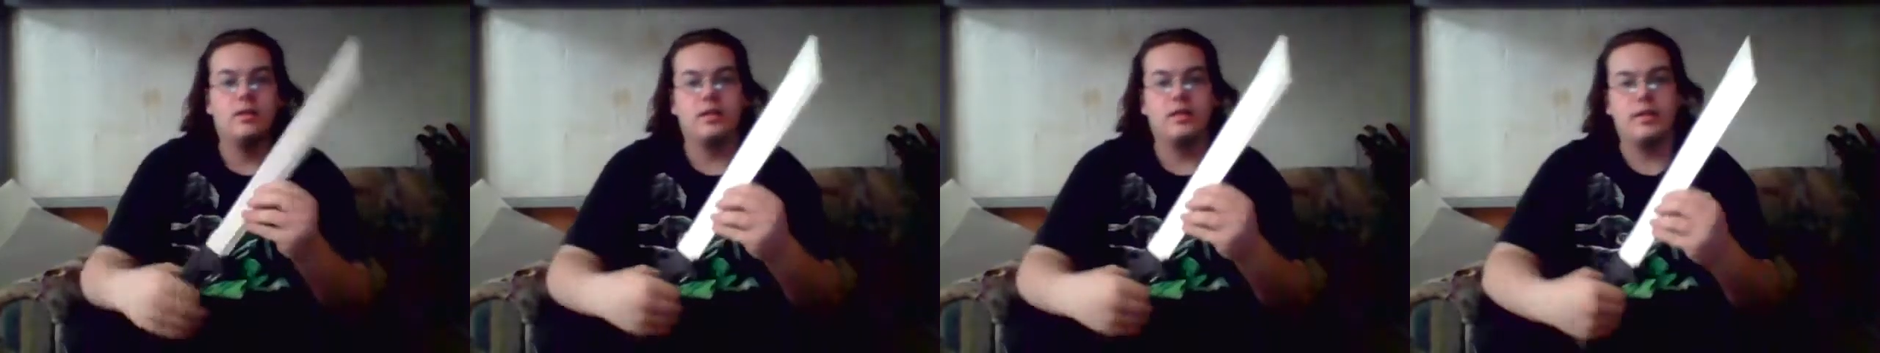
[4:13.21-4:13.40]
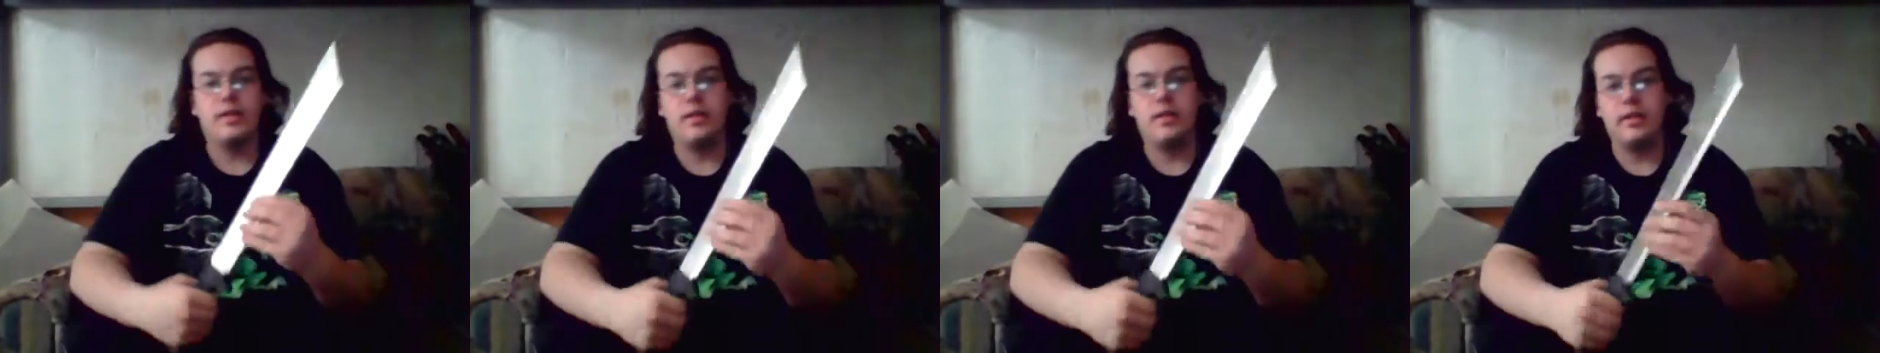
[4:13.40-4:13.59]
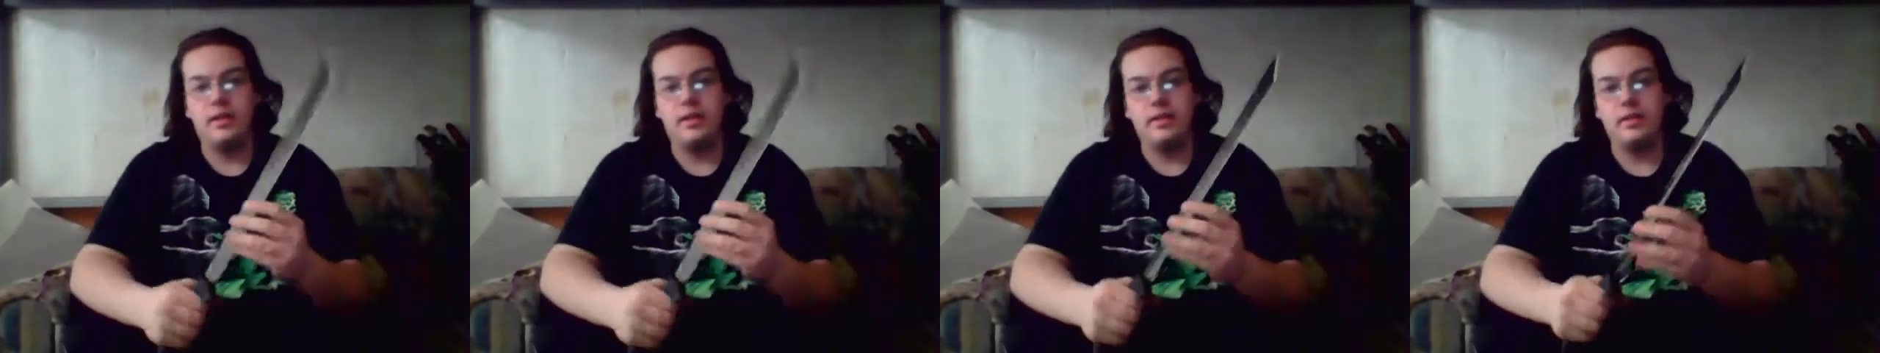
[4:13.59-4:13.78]

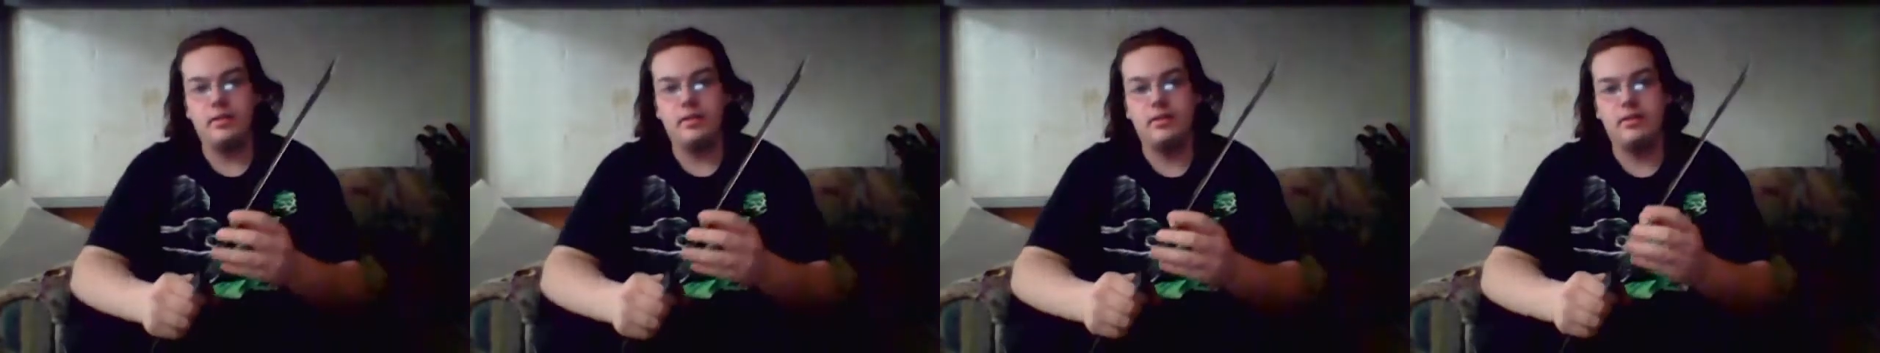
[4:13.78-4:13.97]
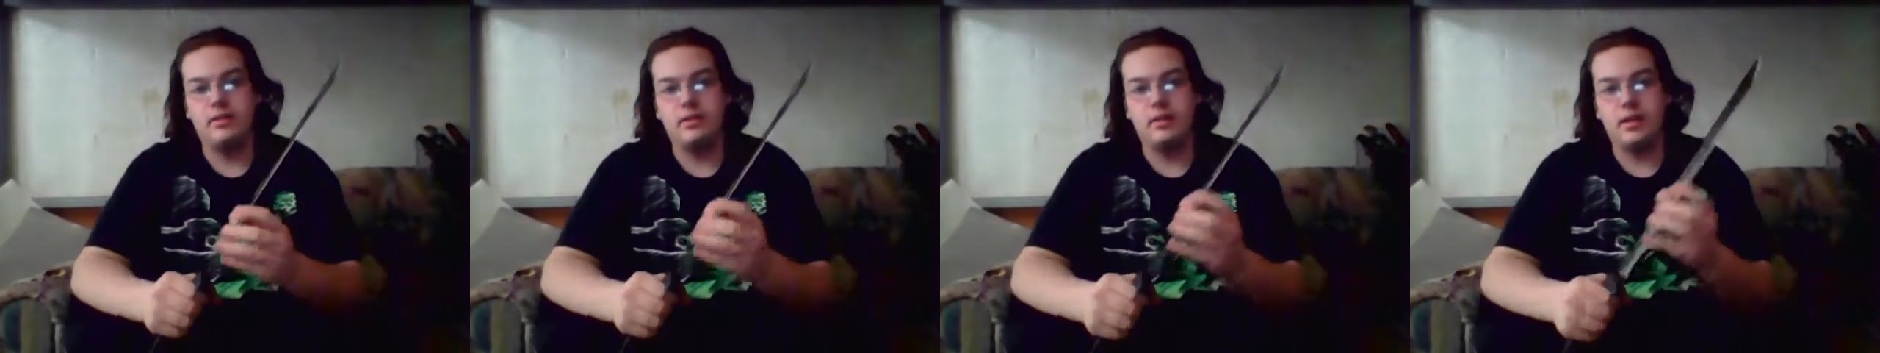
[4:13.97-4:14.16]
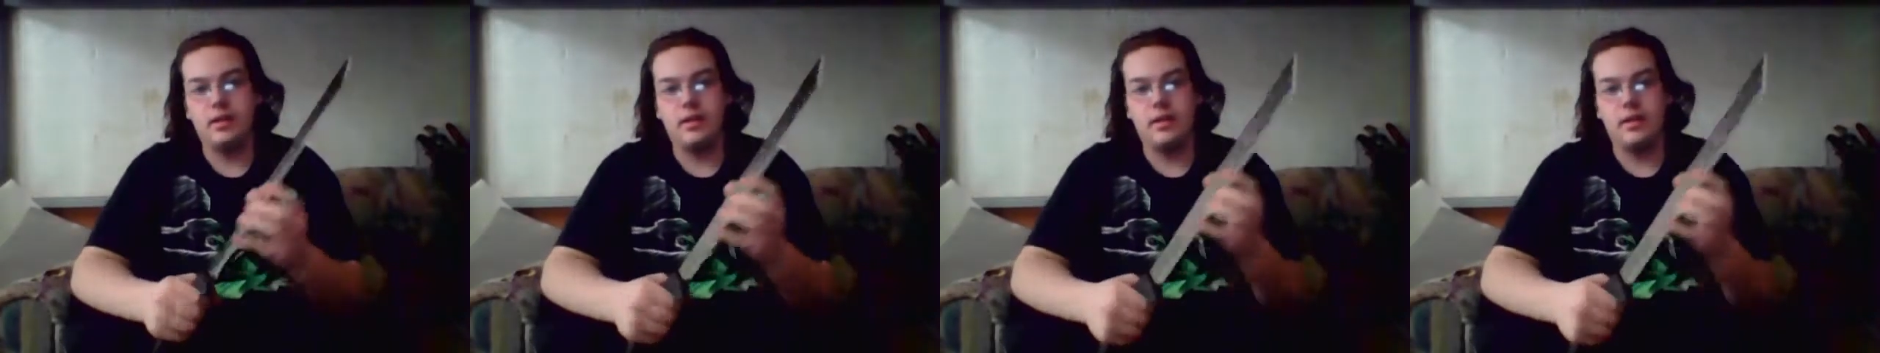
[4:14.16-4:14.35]
and
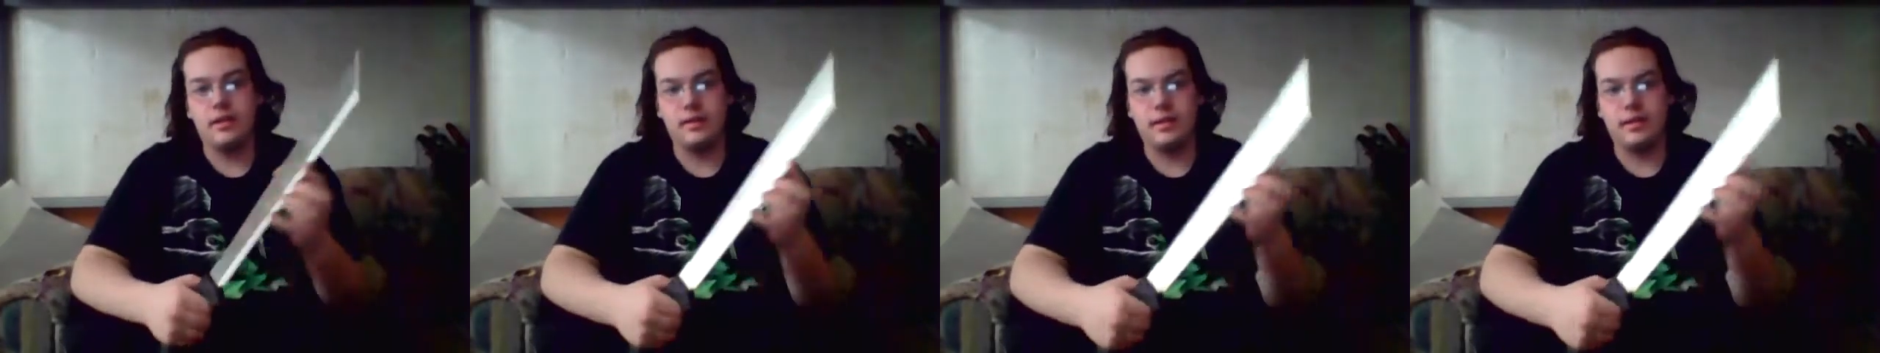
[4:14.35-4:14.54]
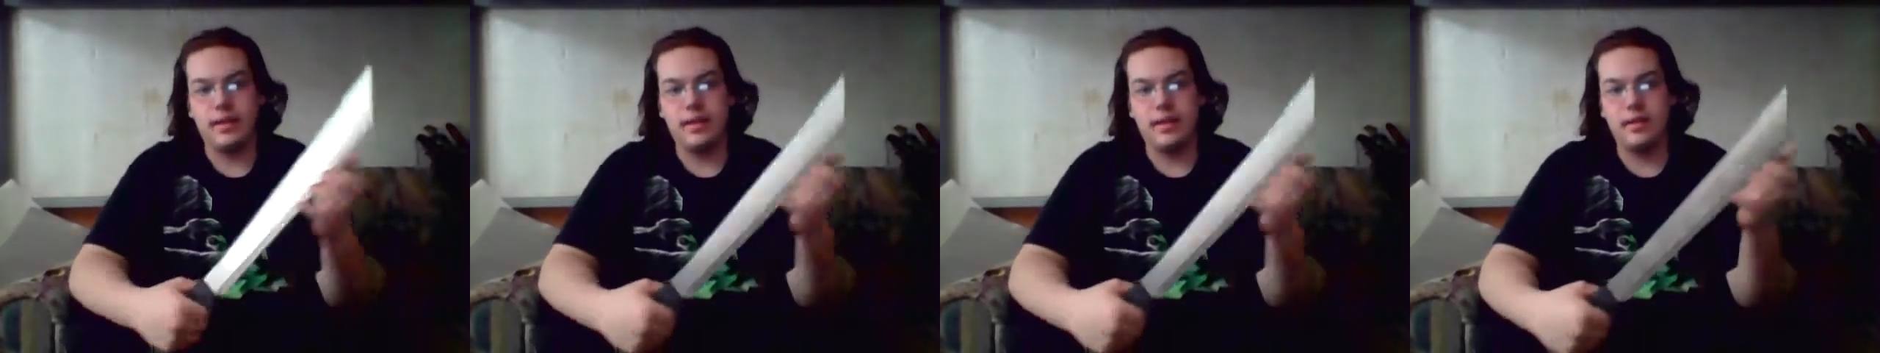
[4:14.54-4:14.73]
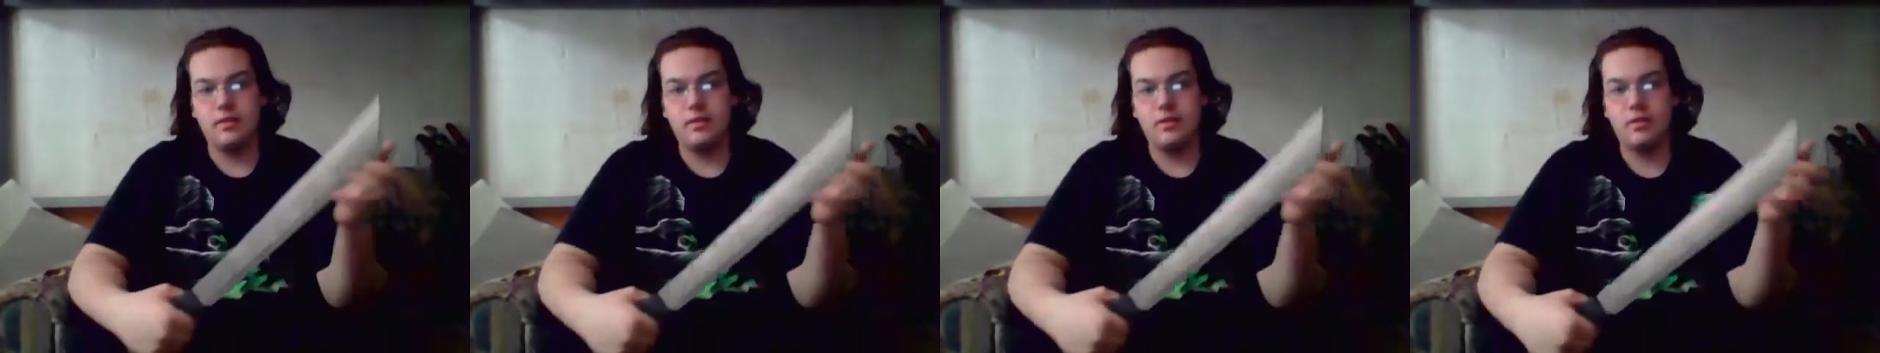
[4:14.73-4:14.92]
it's got like a
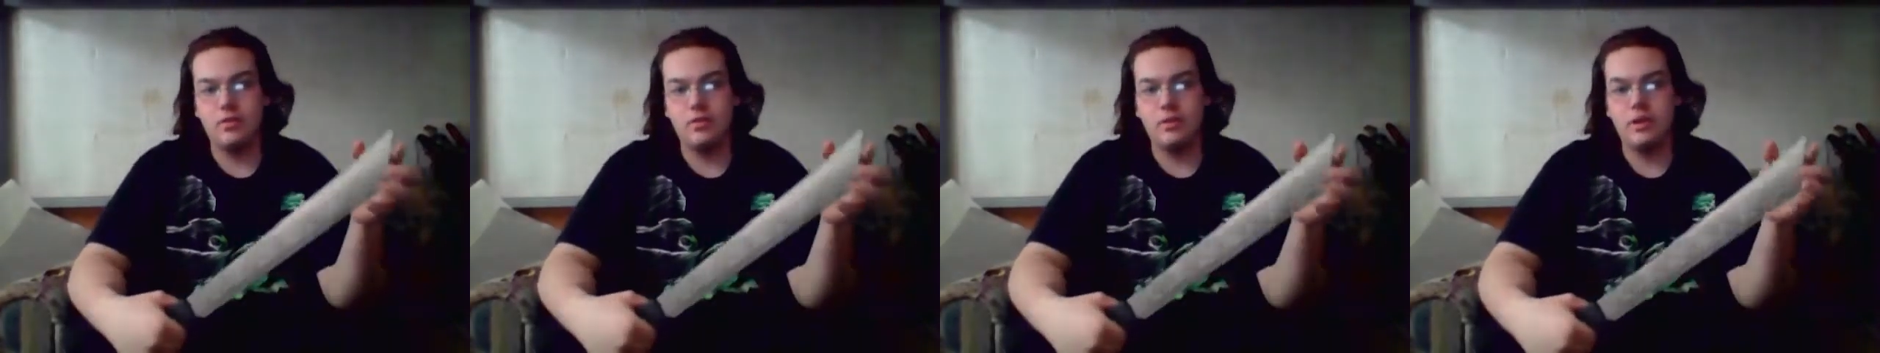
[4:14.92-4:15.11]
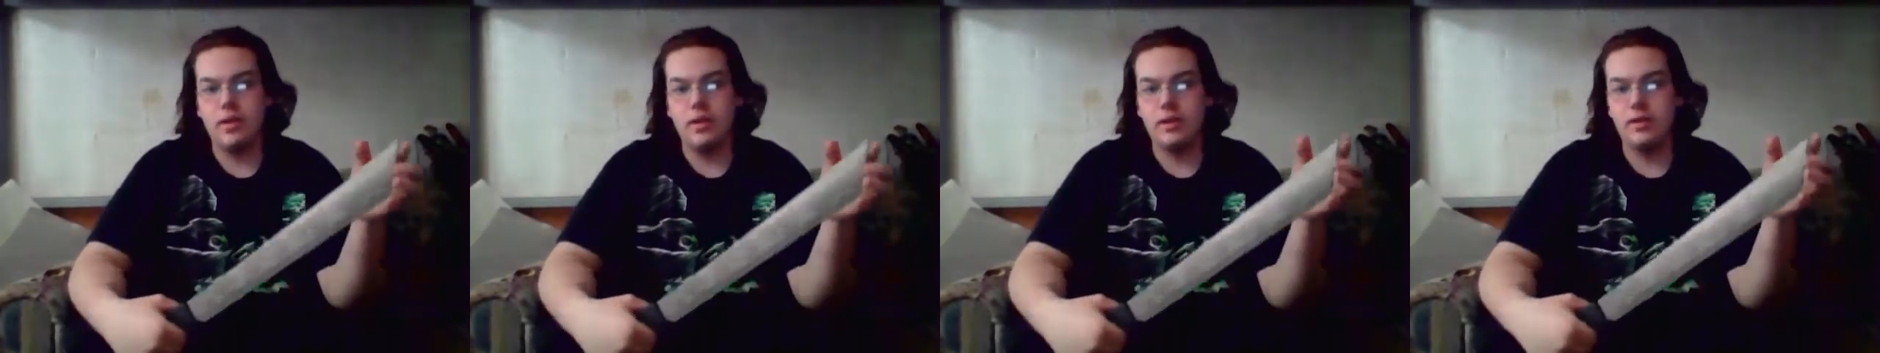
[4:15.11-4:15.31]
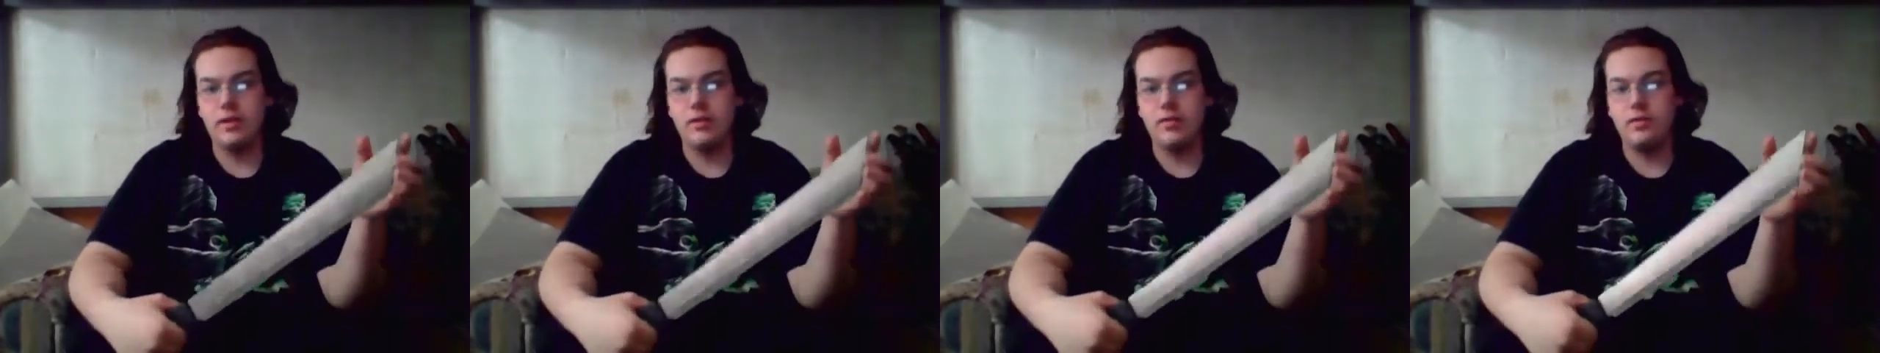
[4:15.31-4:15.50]
tan toe
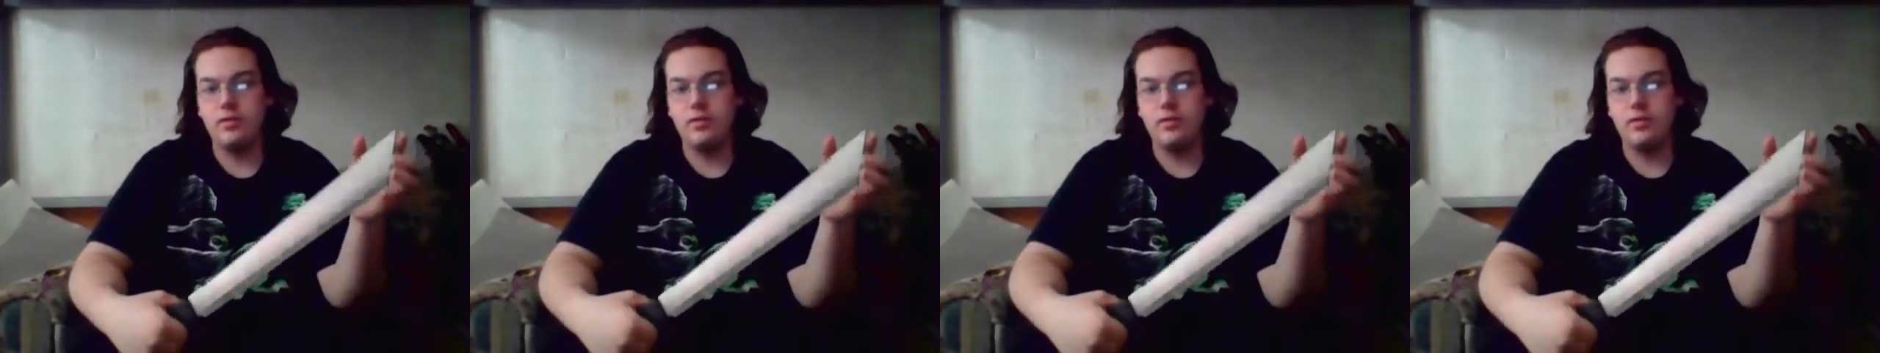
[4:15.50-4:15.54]
cut